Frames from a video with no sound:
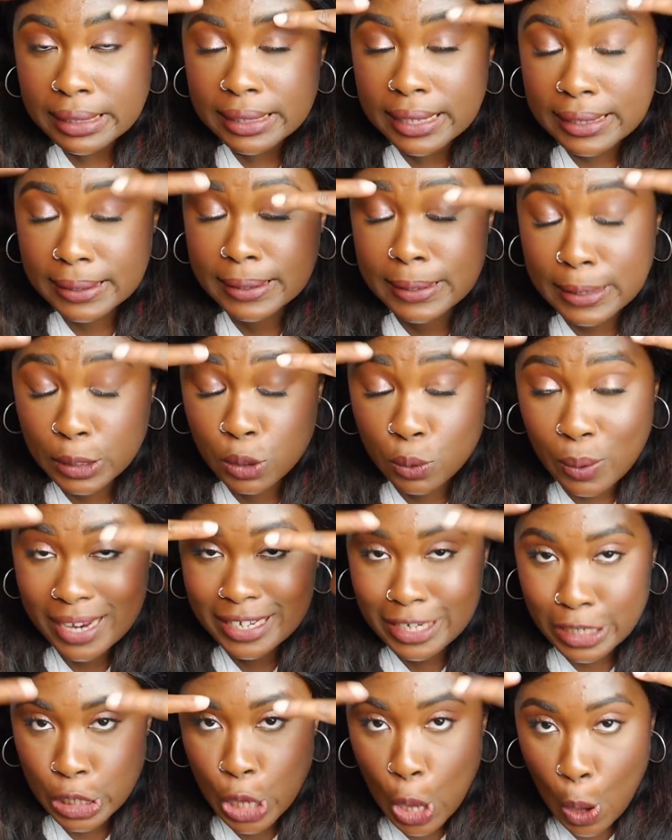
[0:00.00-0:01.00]
there's a
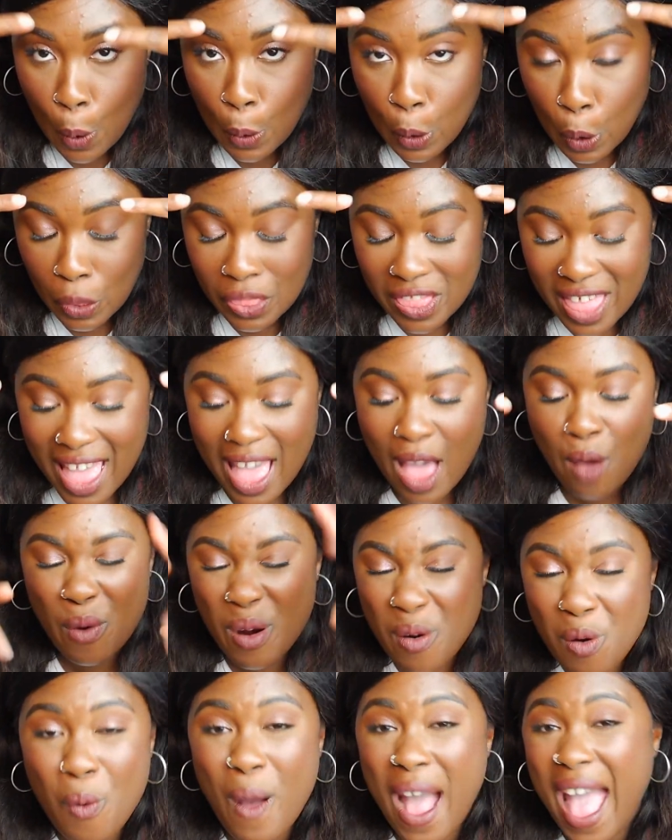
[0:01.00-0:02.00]
situation going on there.
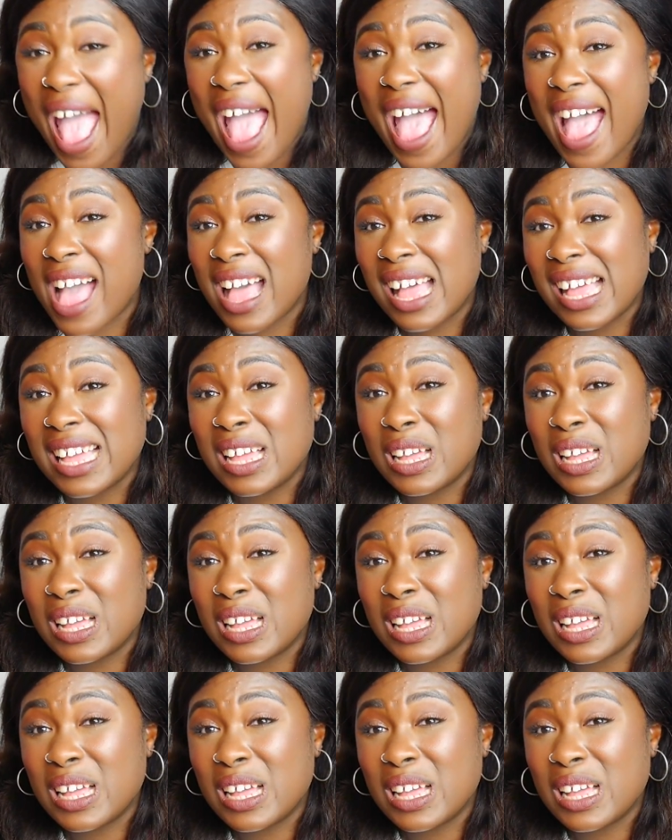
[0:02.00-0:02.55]
We're aware.